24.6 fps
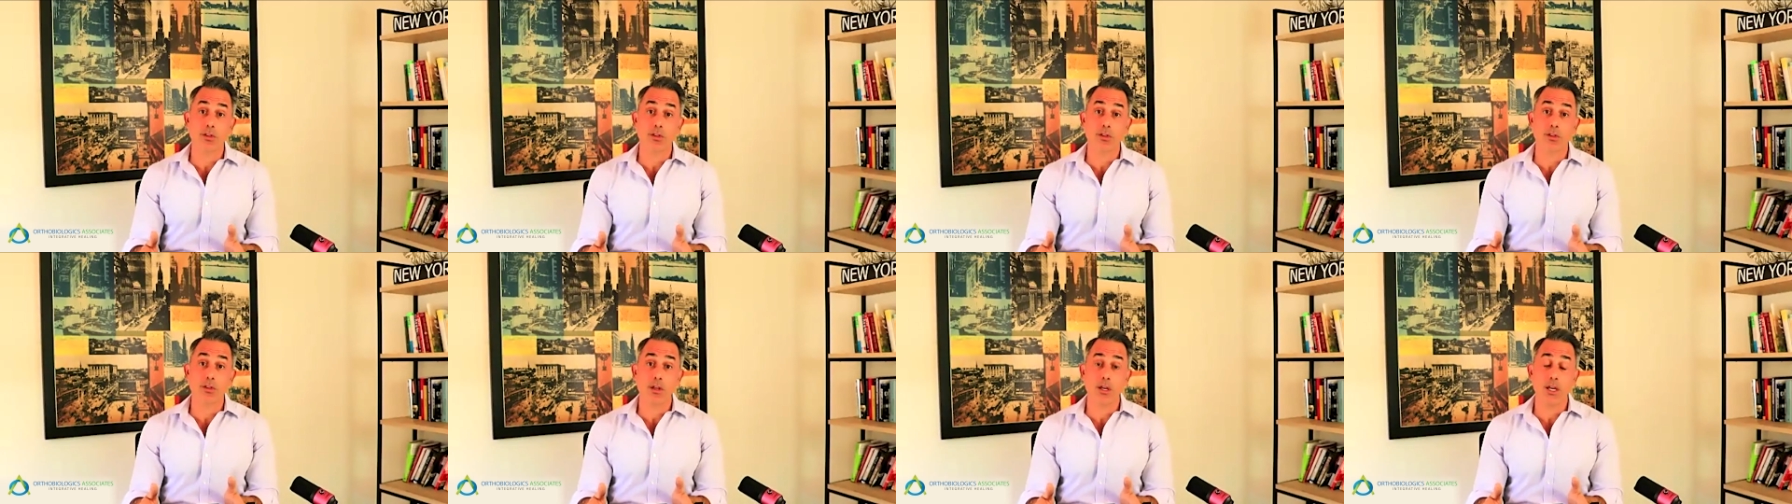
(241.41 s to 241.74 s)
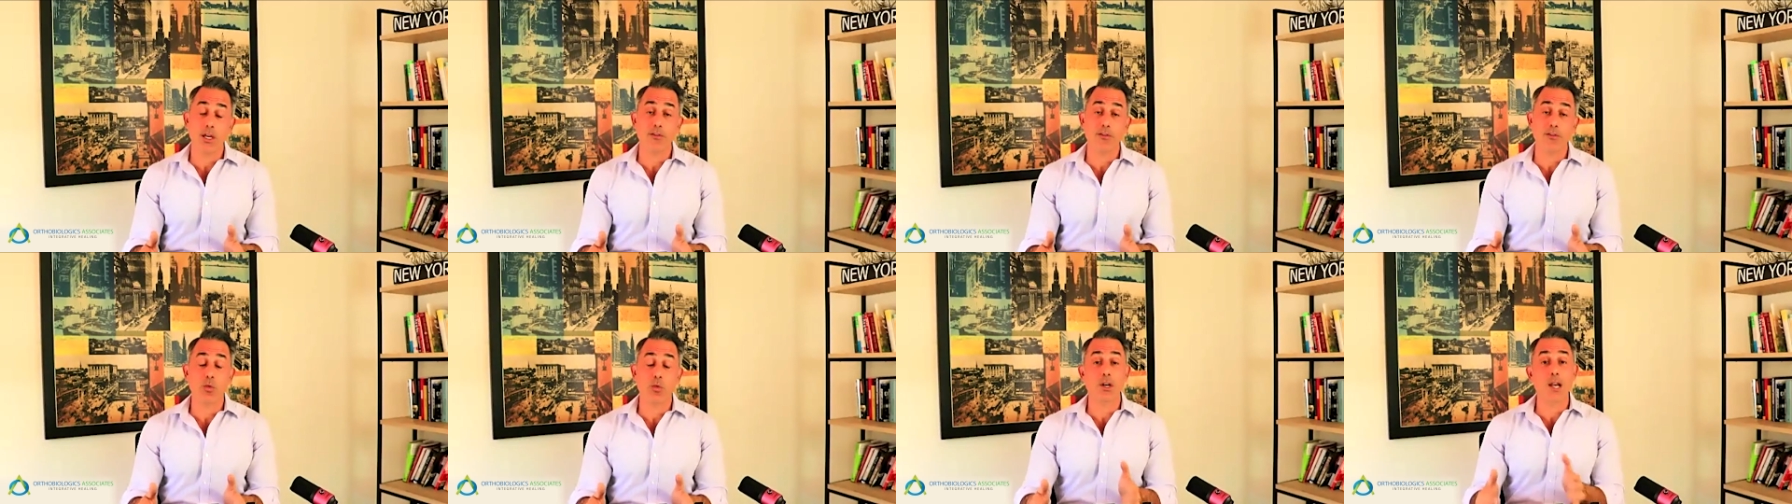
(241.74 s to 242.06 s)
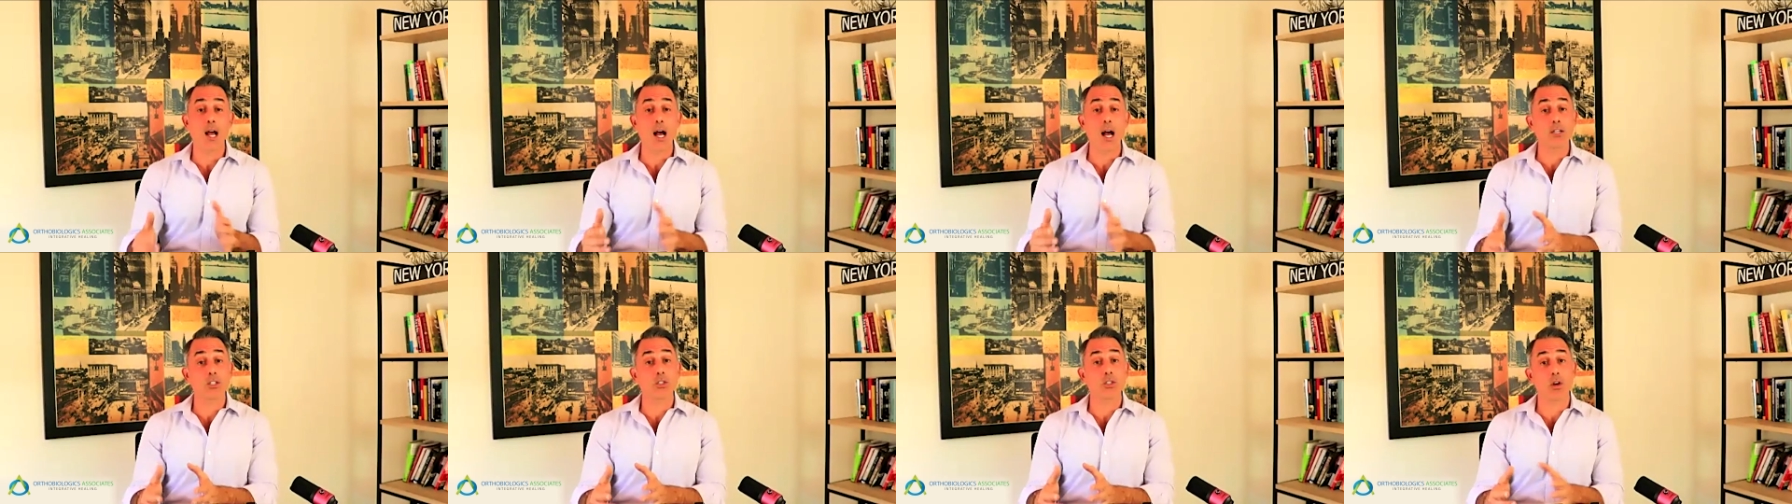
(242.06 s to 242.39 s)
If we're
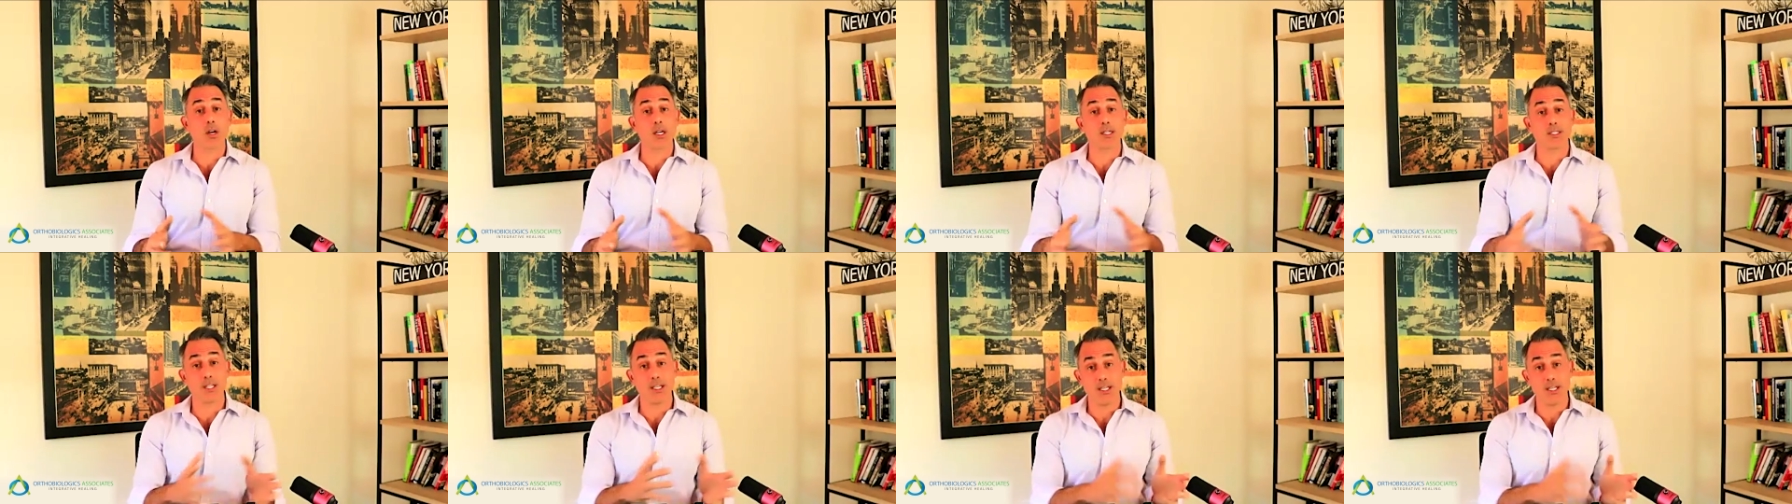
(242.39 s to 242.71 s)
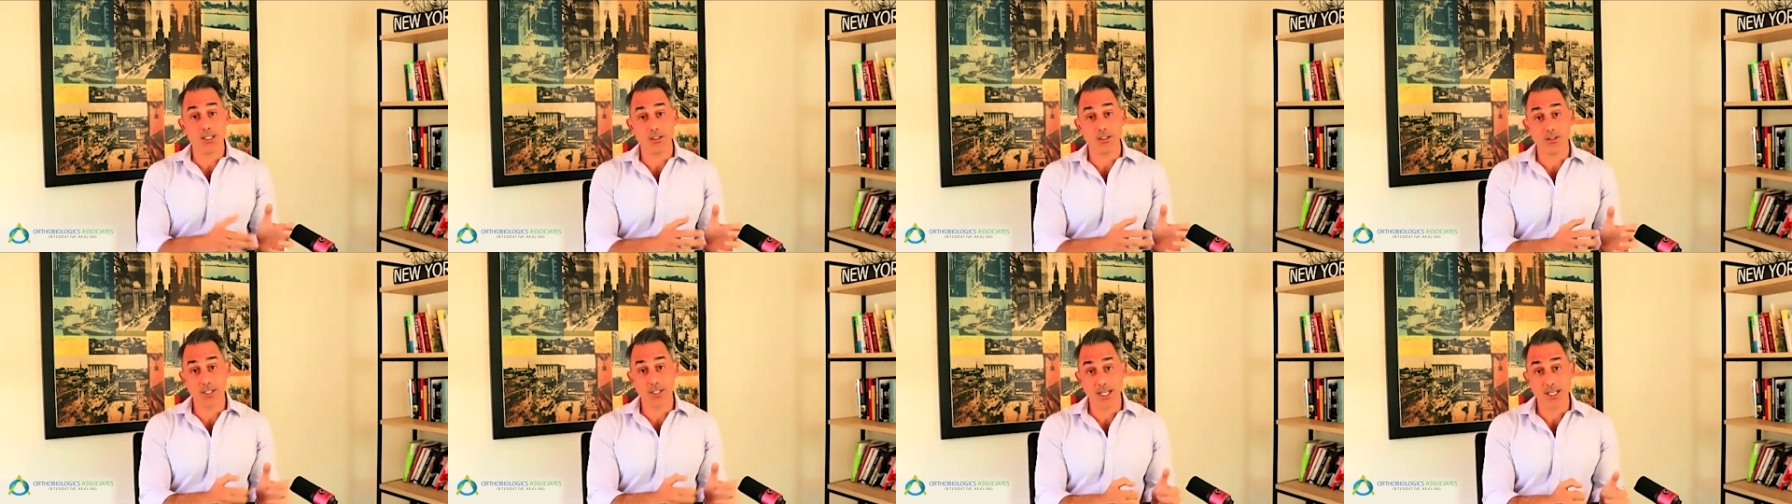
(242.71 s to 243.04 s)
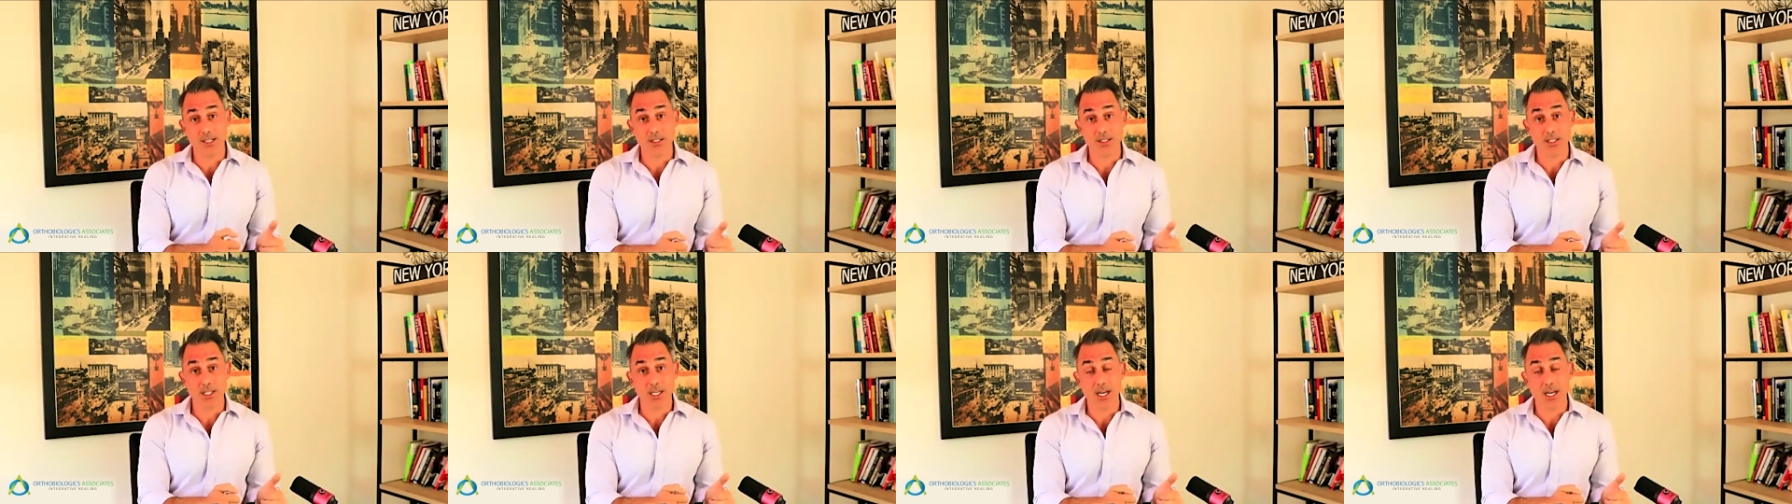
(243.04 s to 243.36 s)
not trying to heal dense
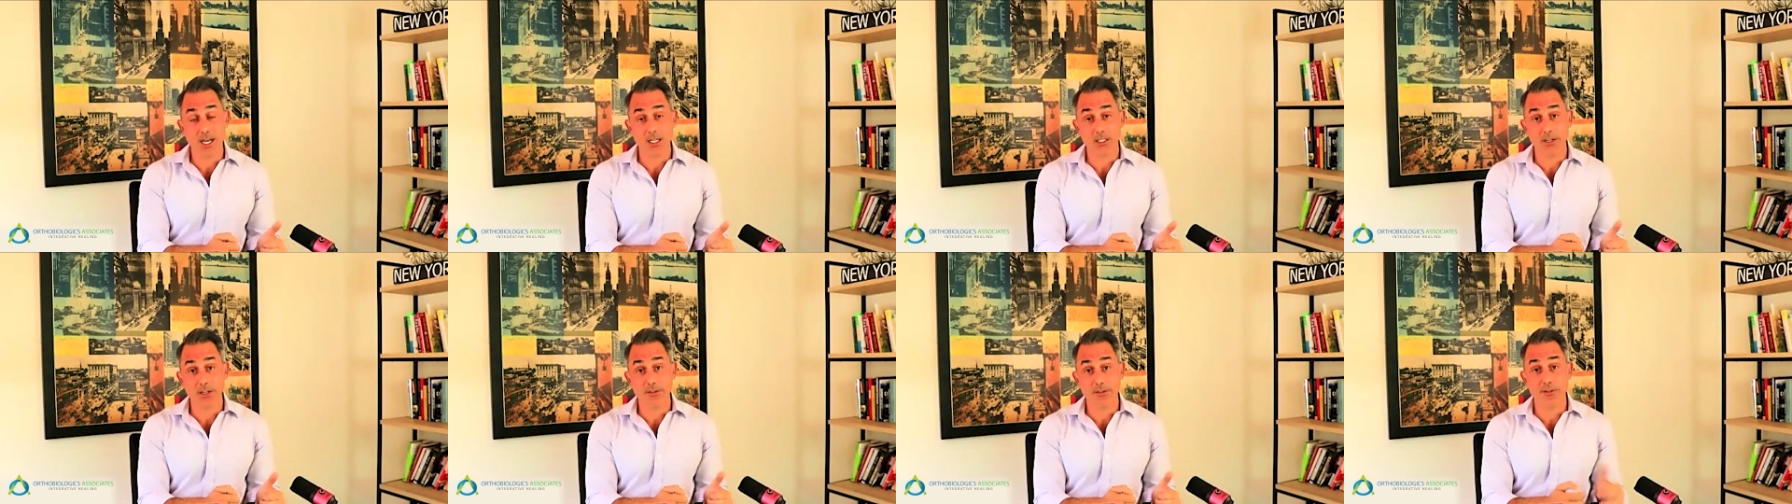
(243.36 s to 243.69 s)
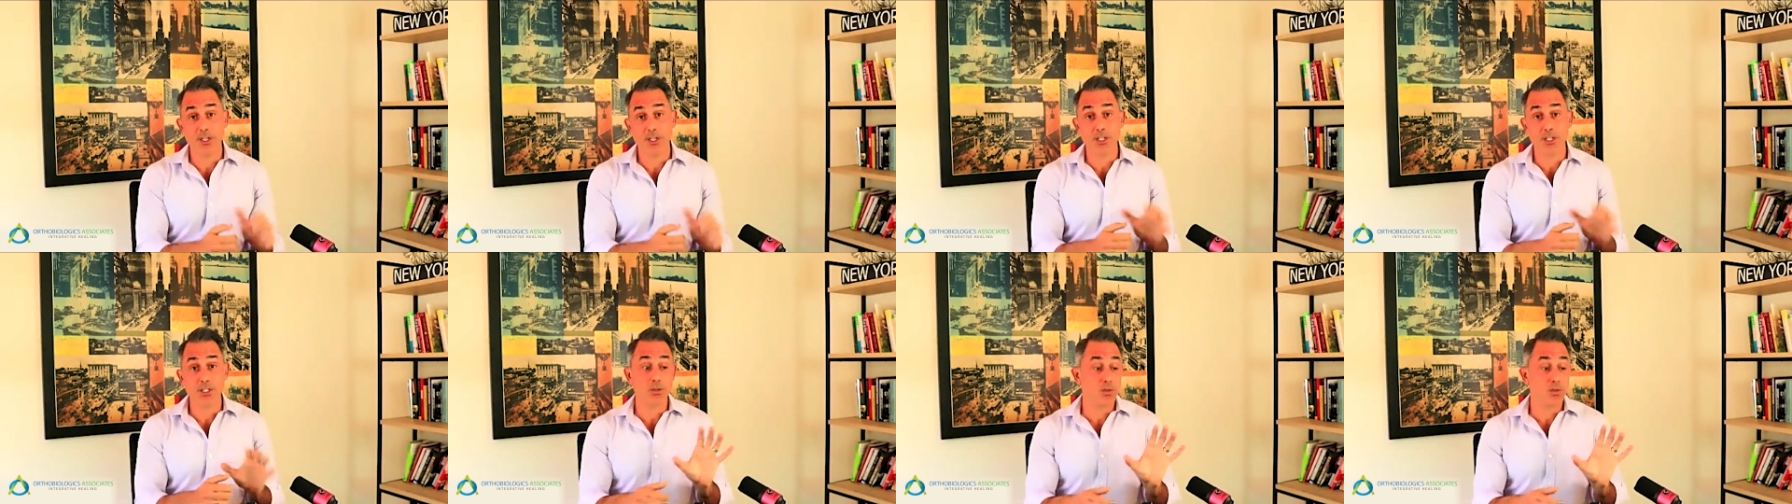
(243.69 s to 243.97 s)
connective tissue,